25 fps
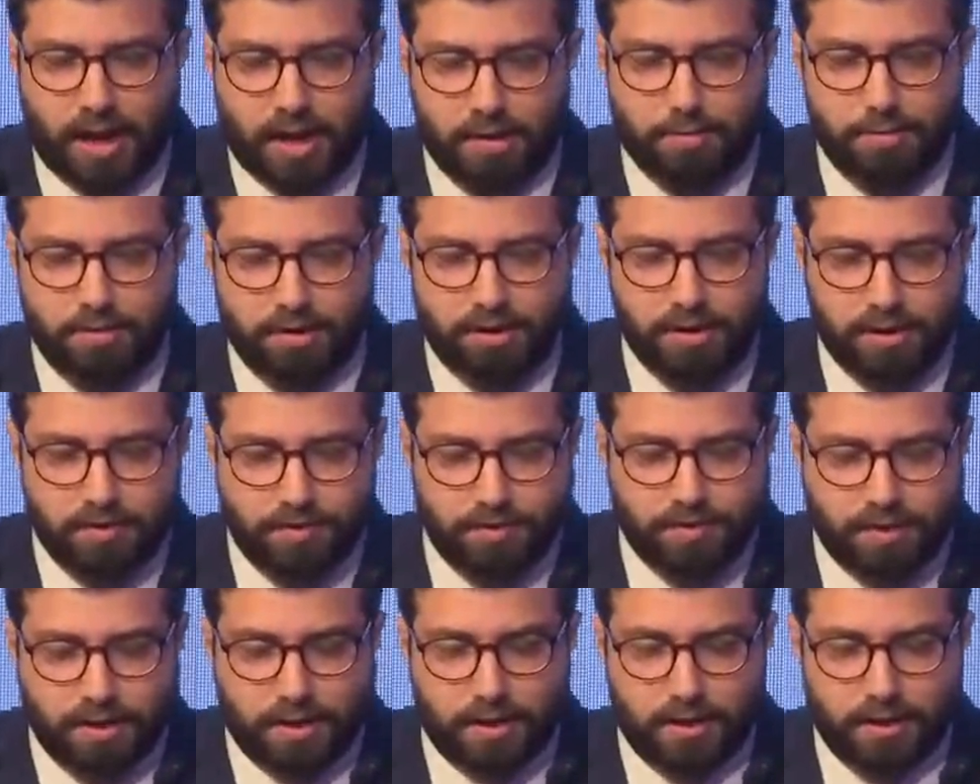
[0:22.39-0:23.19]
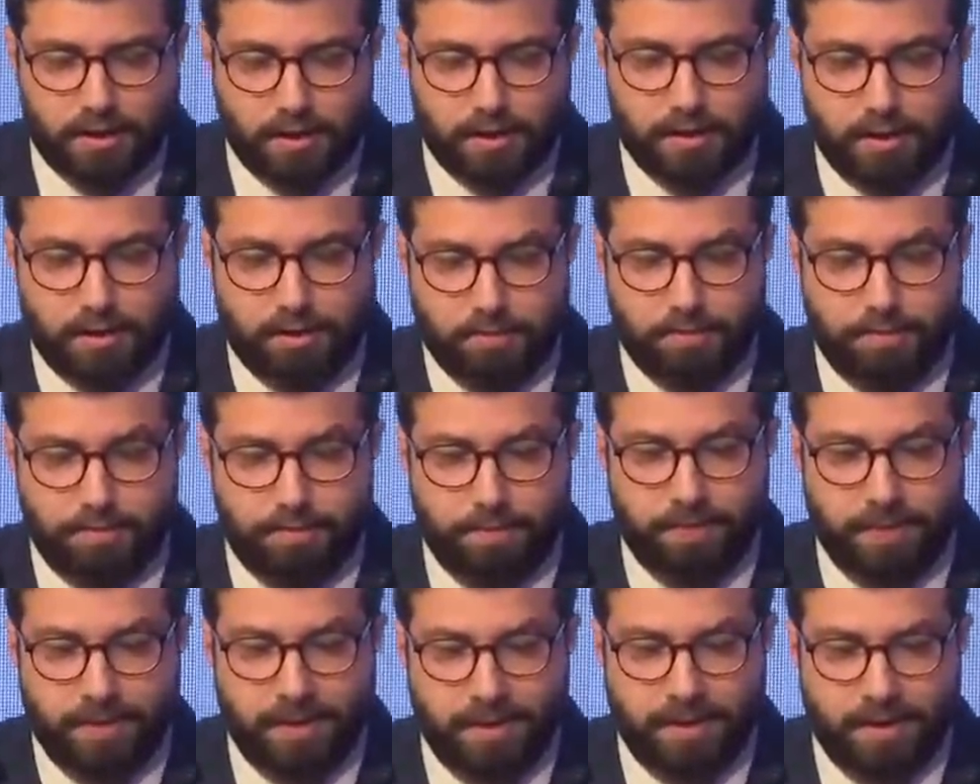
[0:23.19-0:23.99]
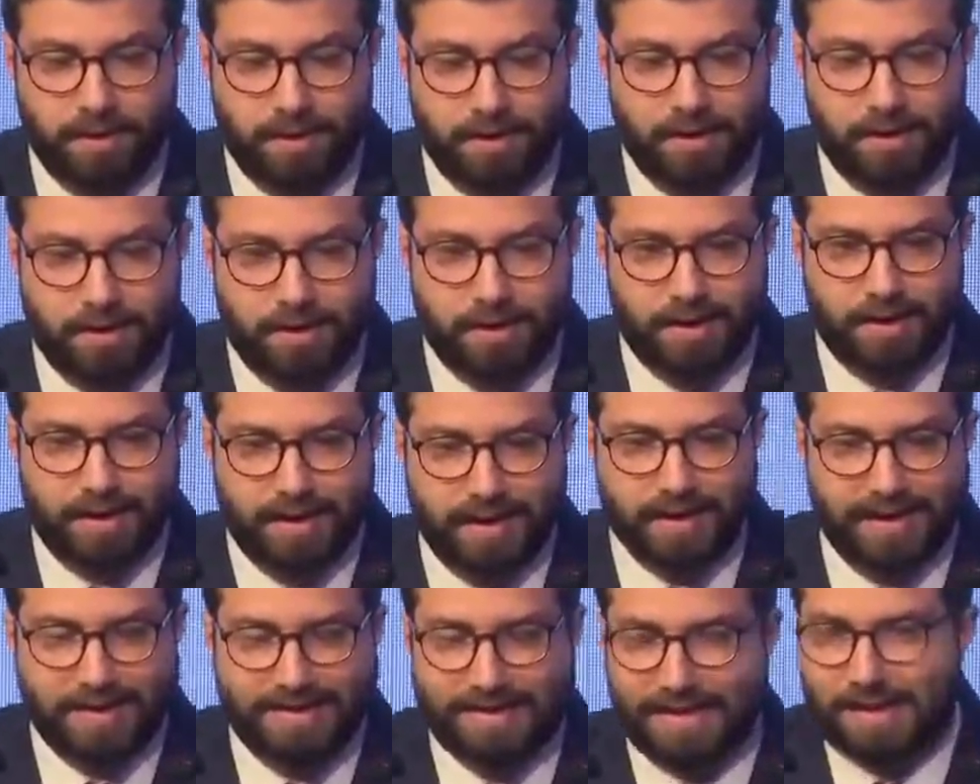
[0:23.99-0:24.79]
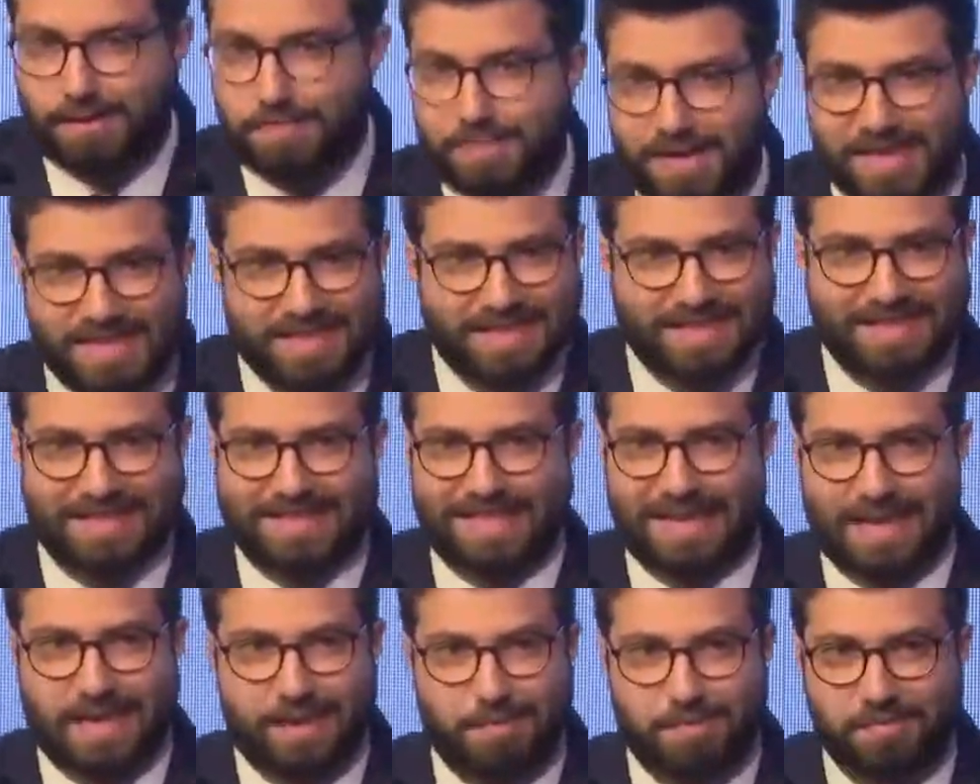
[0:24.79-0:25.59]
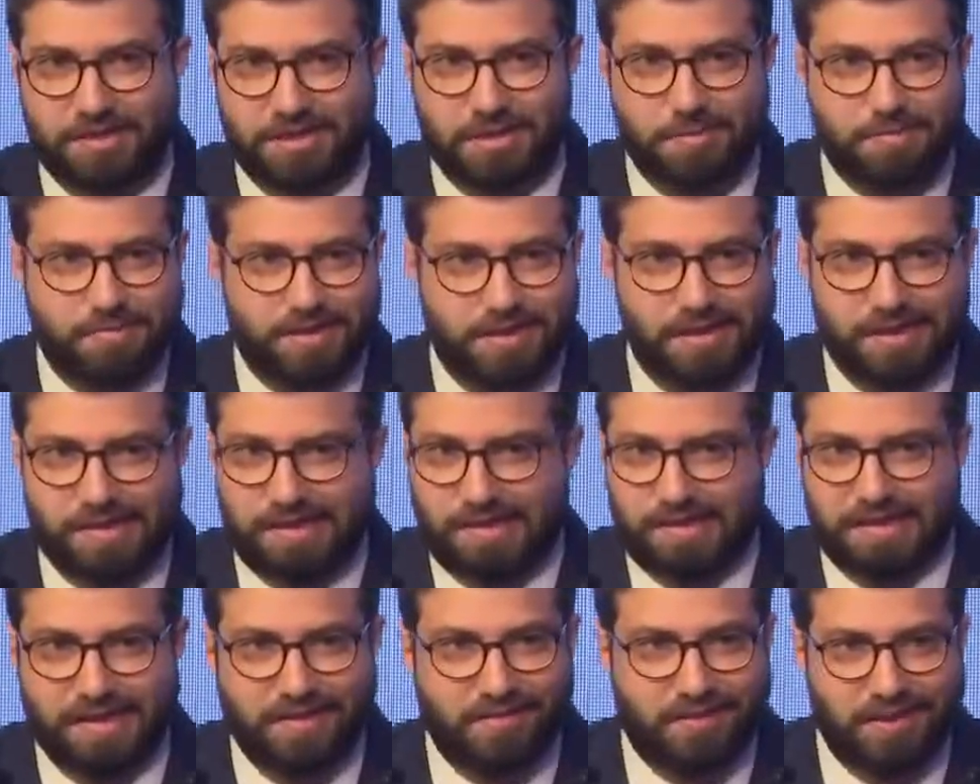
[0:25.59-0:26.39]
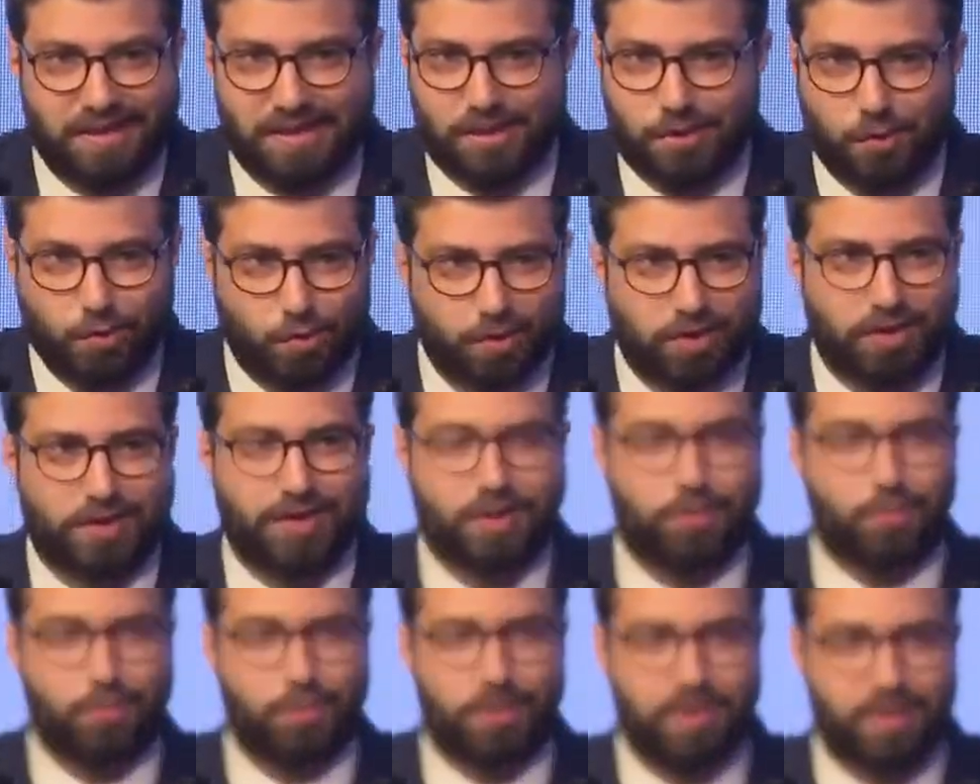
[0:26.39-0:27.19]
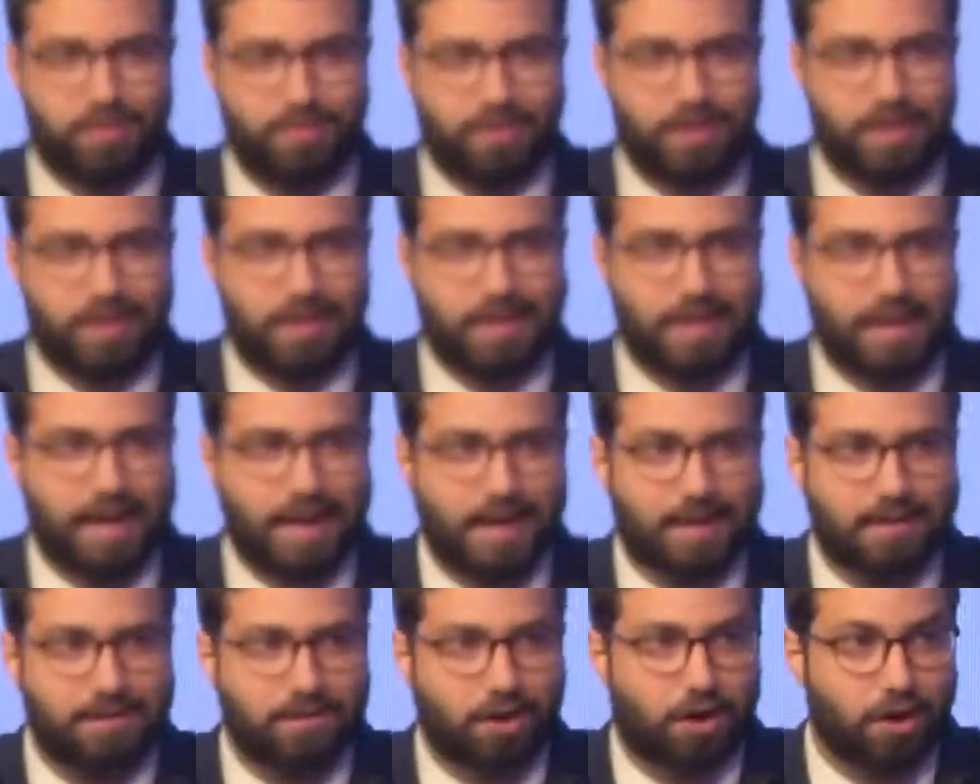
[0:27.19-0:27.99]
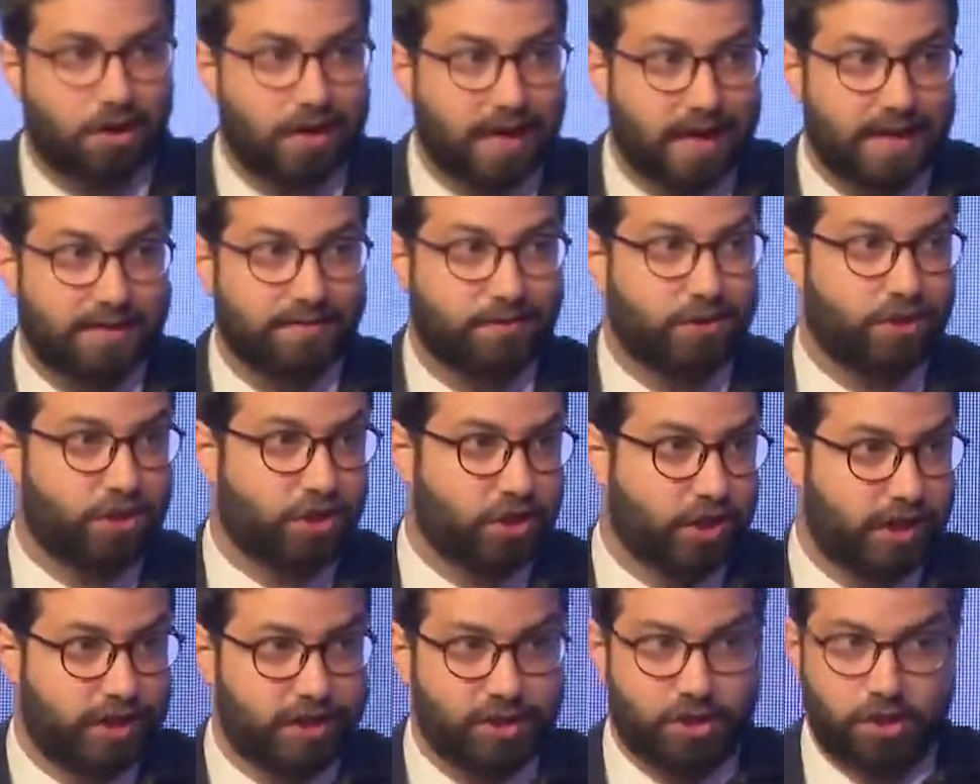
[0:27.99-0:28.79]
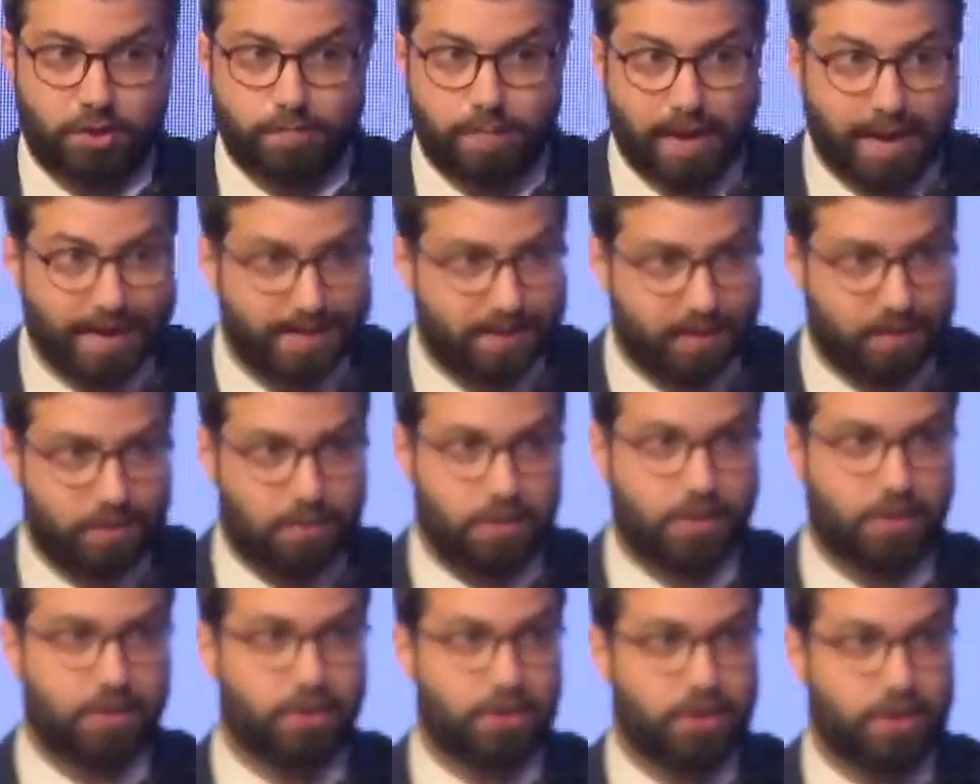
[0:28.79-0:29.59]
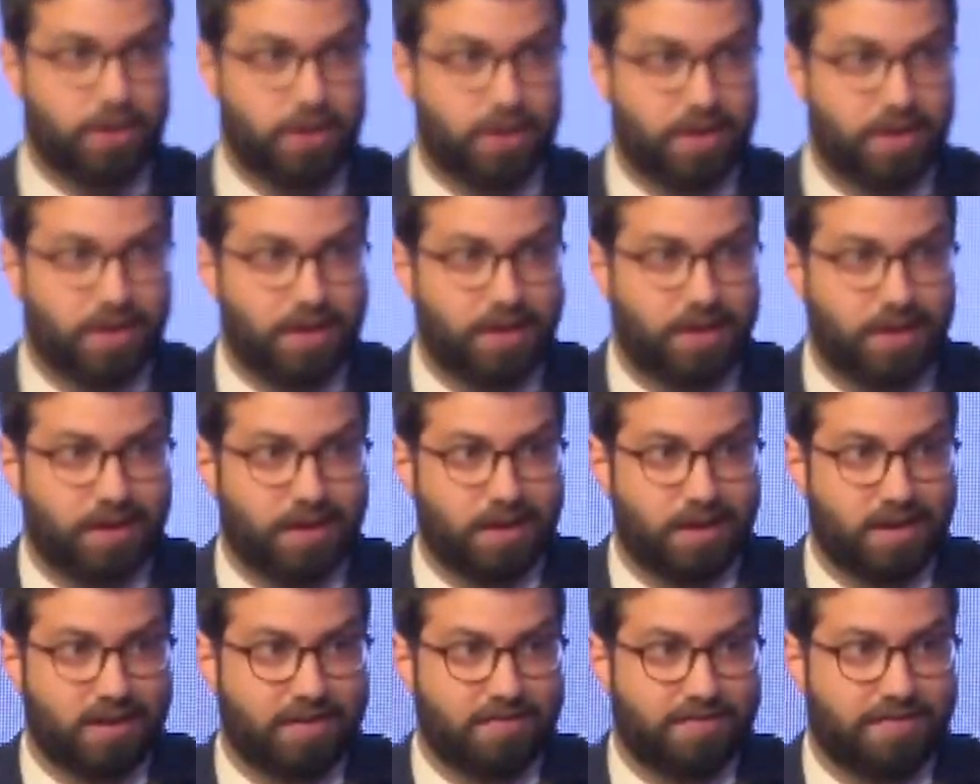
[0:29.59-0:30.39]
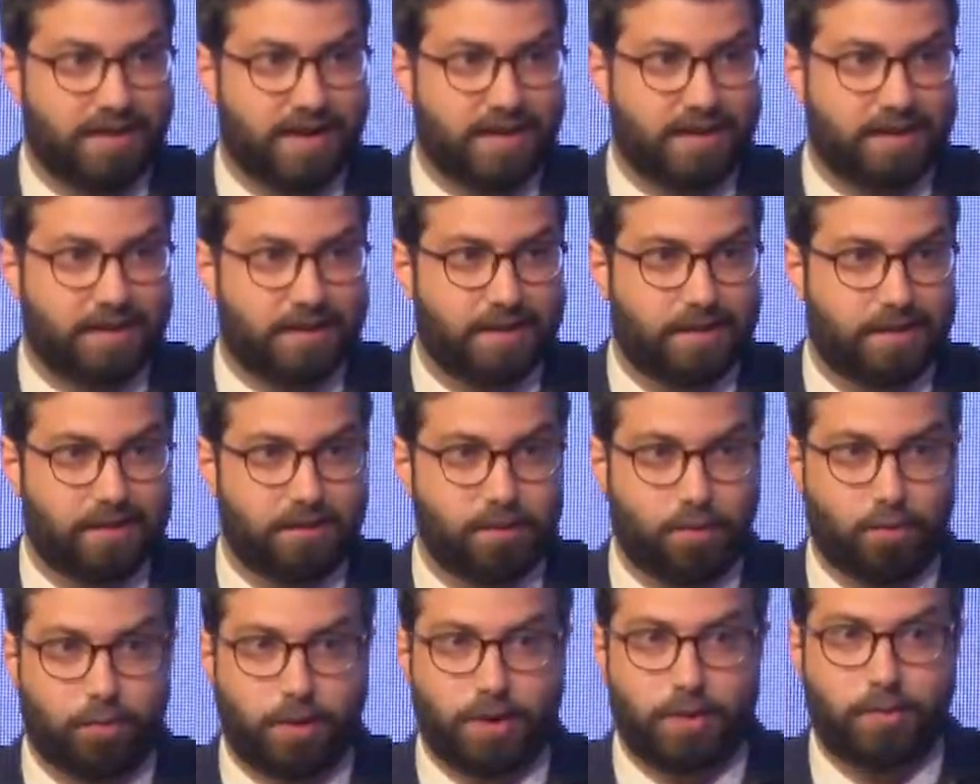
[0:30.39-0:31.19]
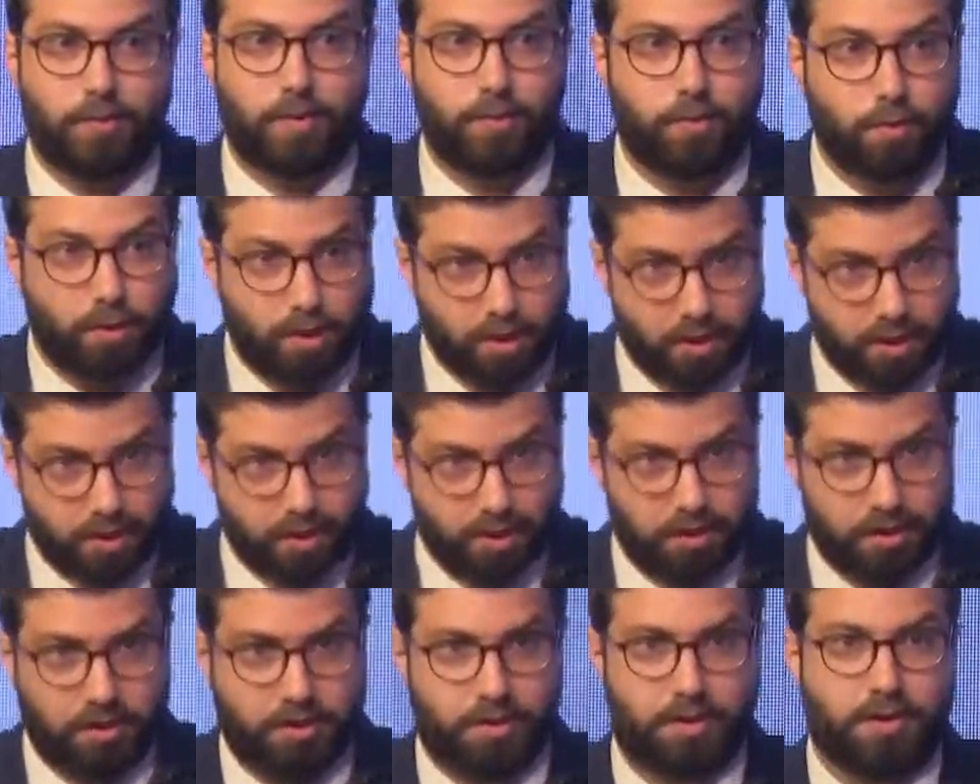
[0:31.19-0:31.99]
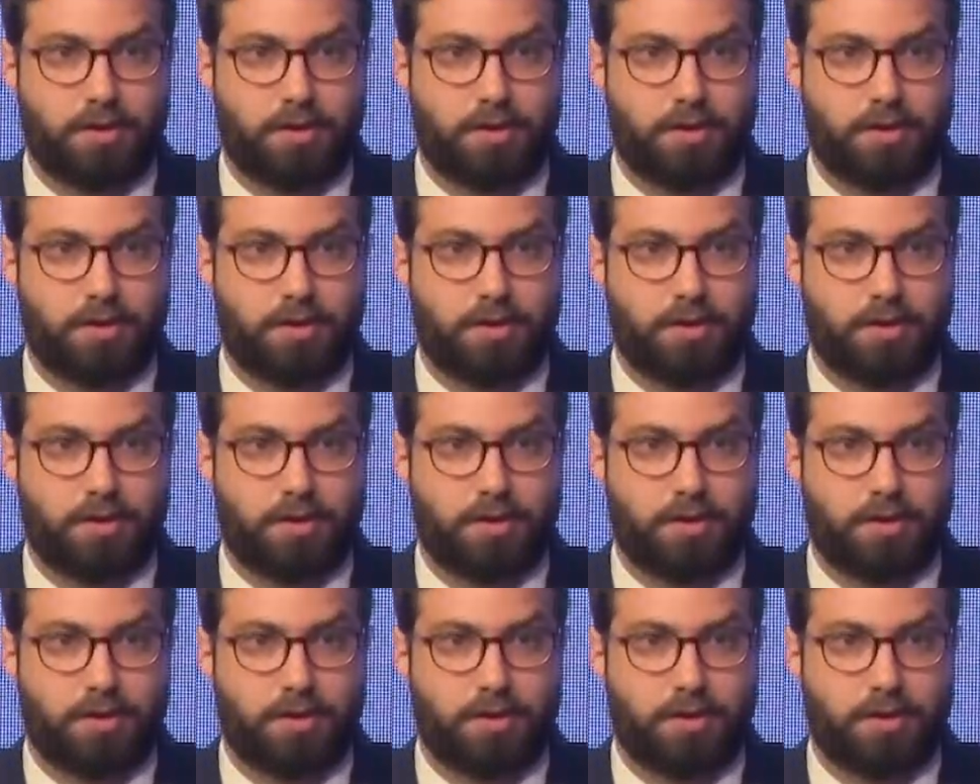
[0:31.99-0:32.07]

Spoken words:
I believe that it's an amazing time to be living in the world that we're living in, as our lives are changed by technology, affecting the way we work,